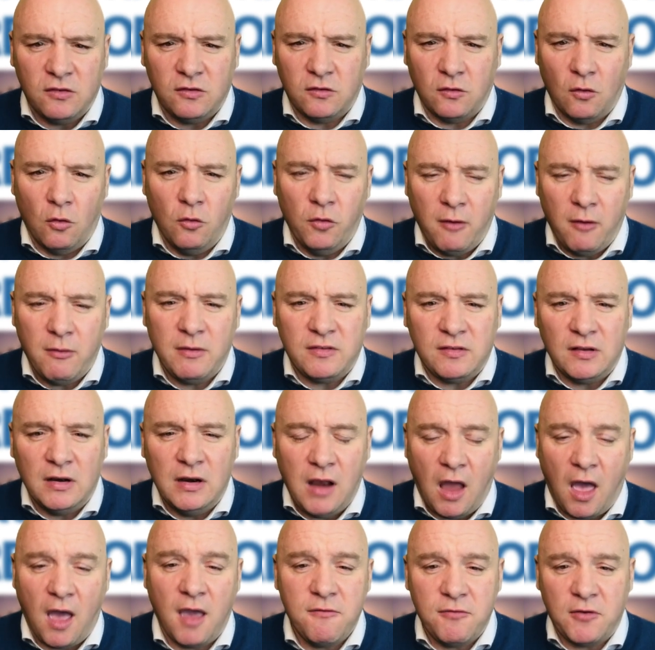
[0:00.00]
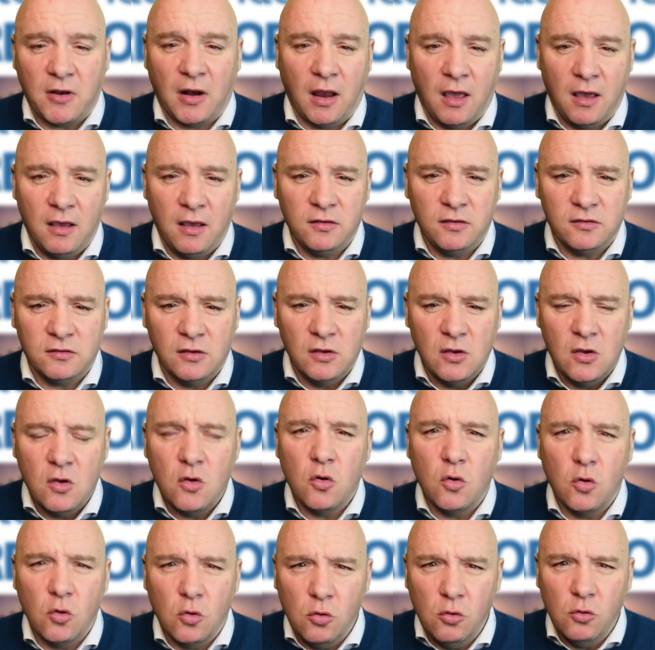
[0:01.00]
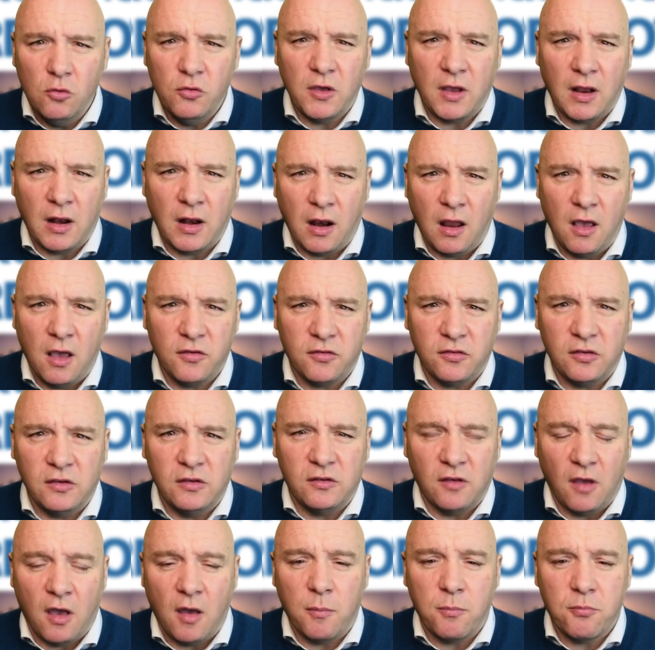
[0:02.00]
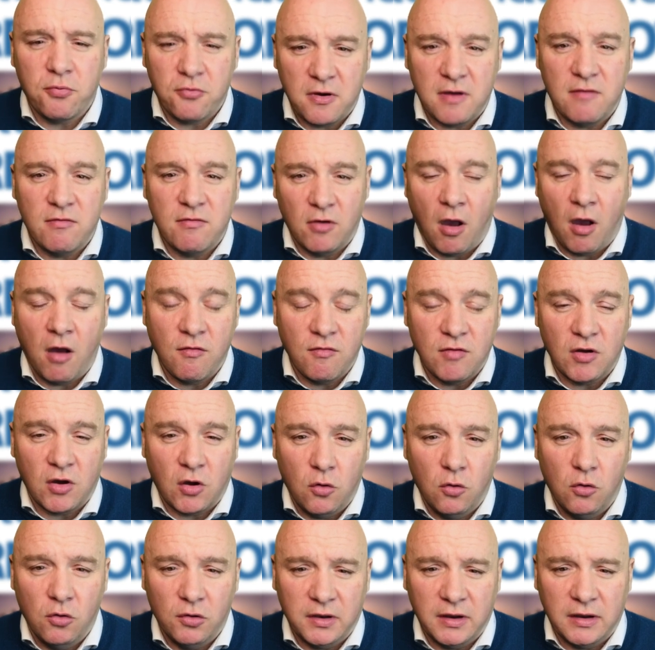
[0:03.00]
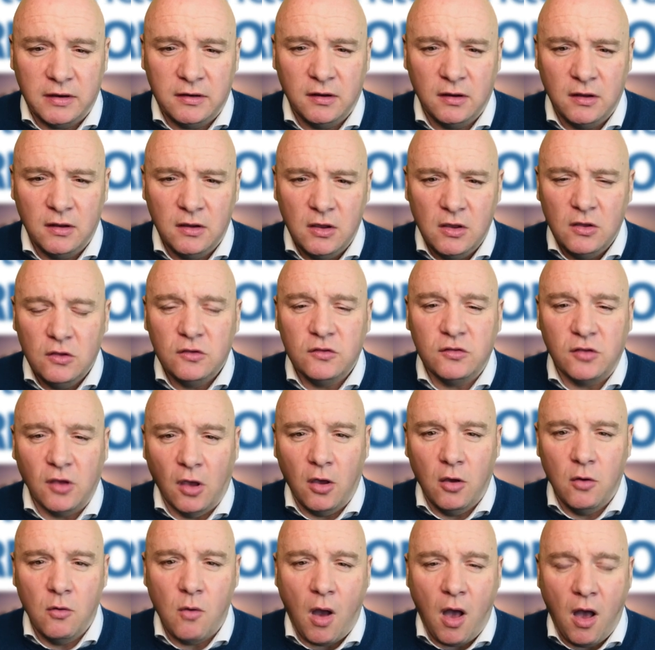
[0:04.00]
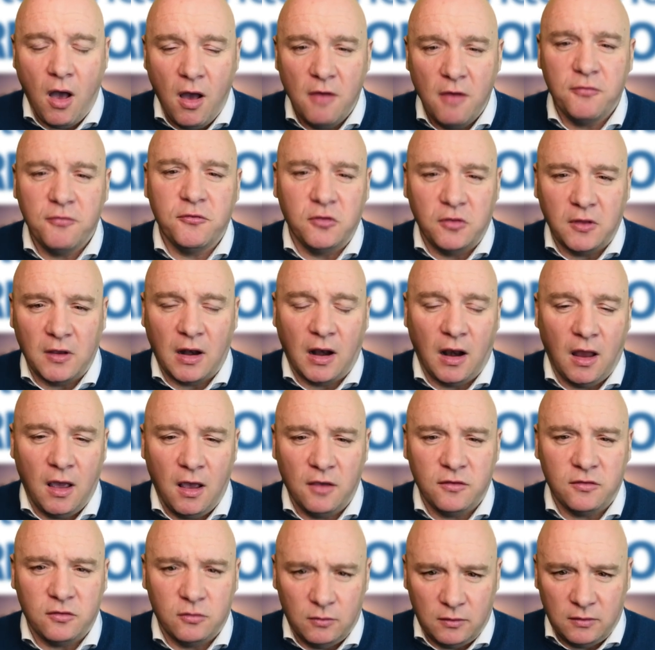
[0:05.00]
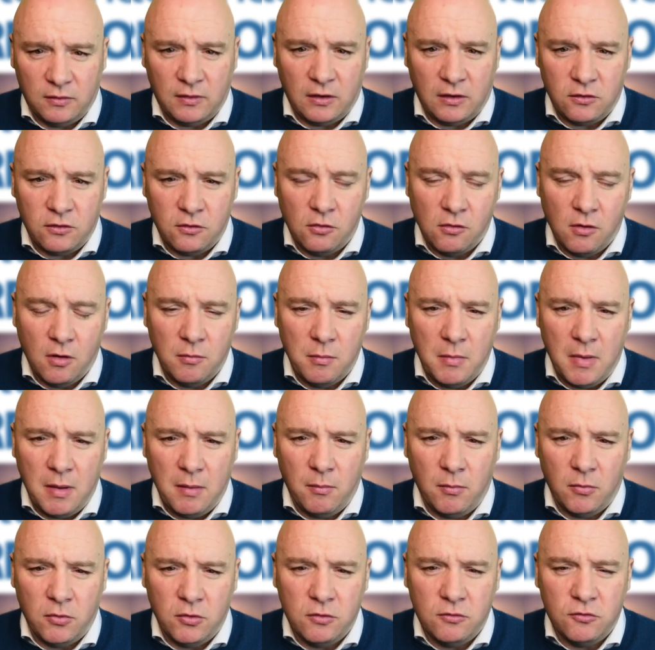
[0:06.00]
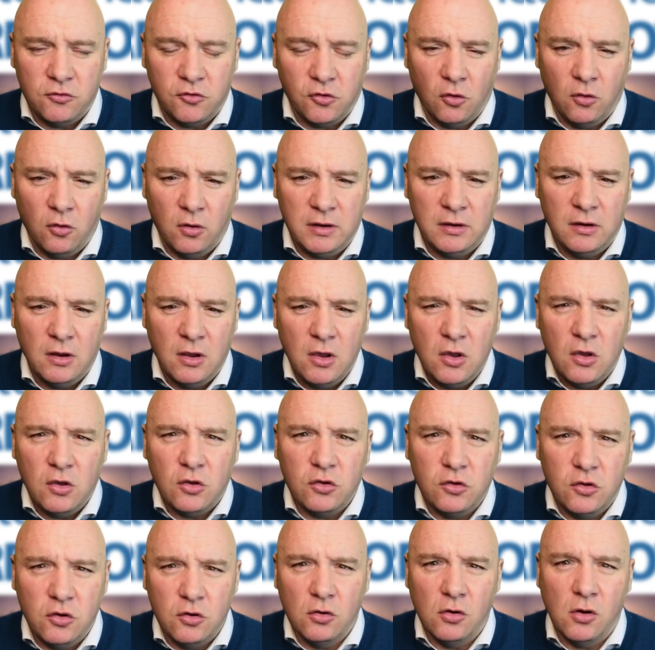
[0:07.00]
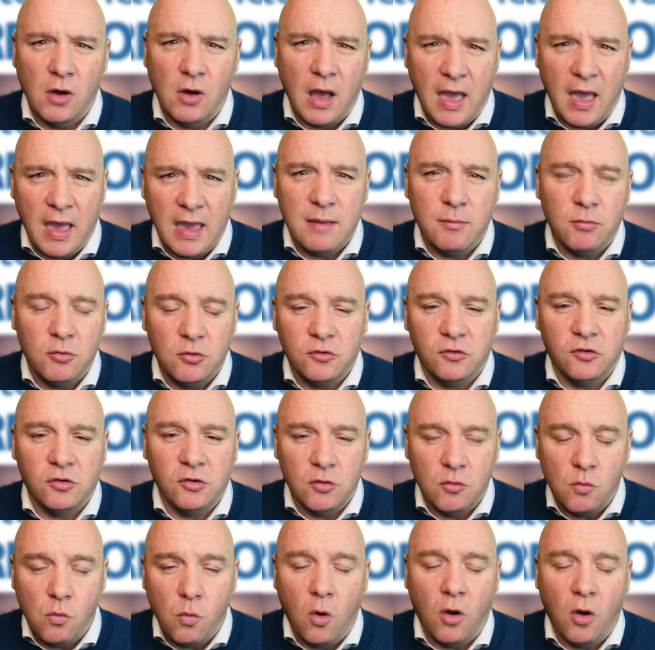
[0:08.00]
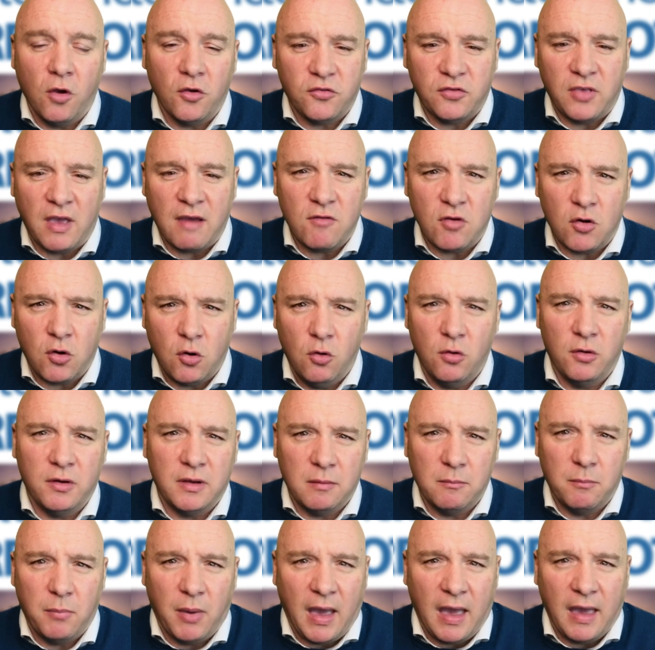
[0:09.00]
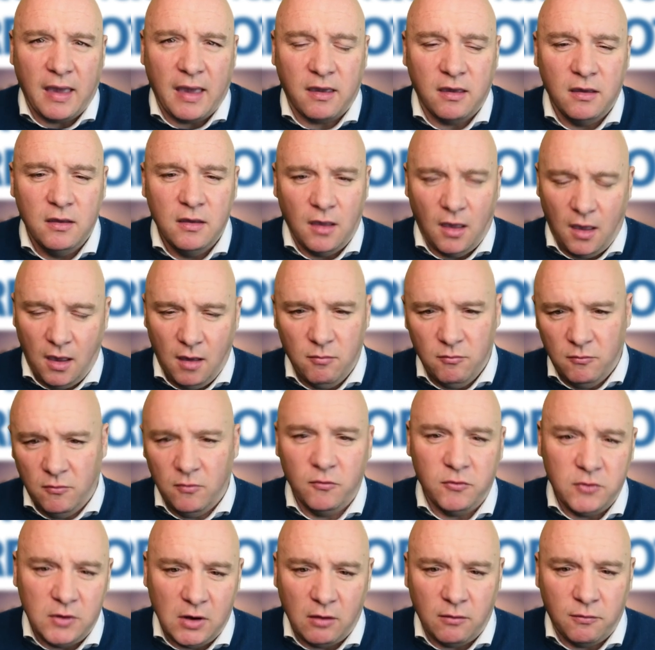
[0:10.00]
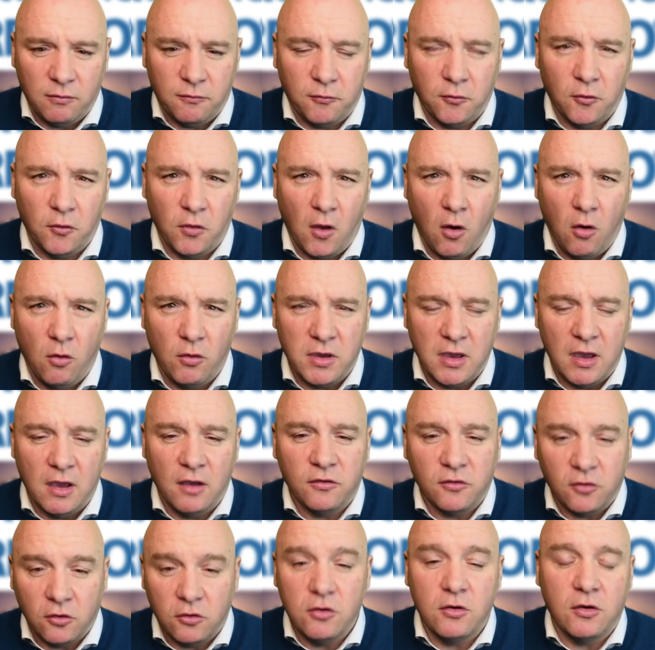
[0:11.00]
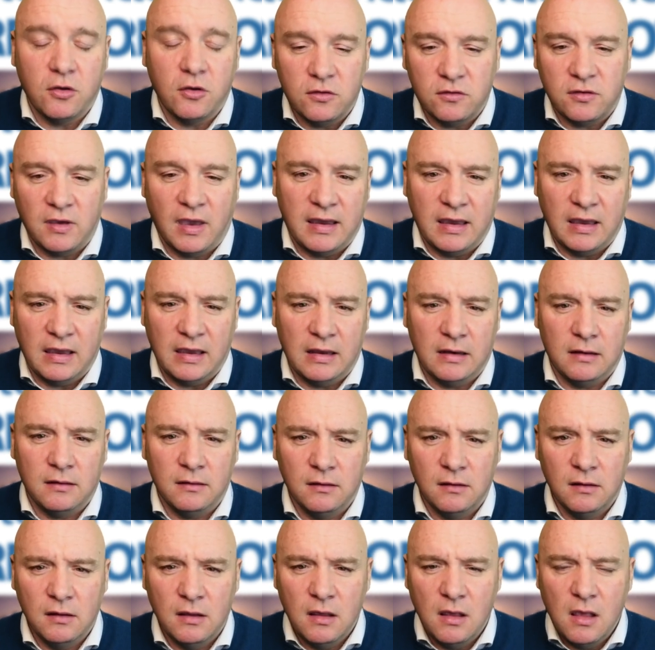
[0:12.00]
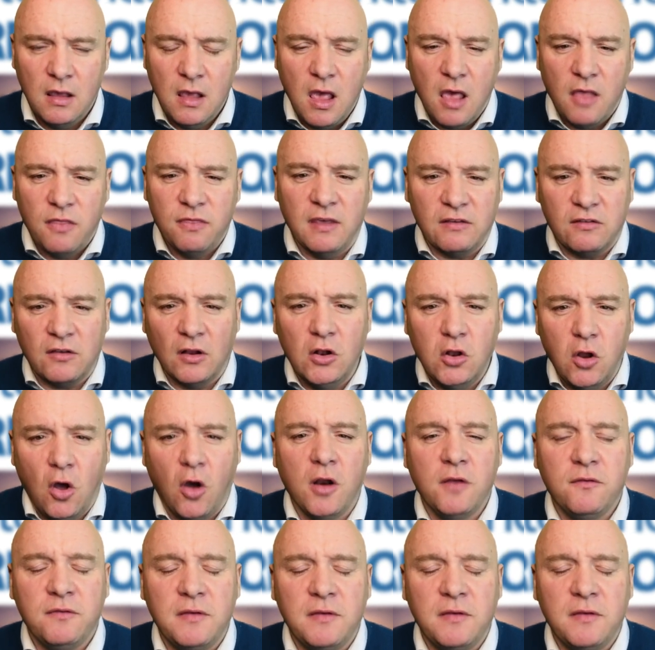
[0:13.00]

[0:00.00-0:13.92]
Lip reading: Although it's a live class, all the classes are recorded. So after the class that you join, you are able to watch that recording back, for the whole year, so you can take it in. There's a lot of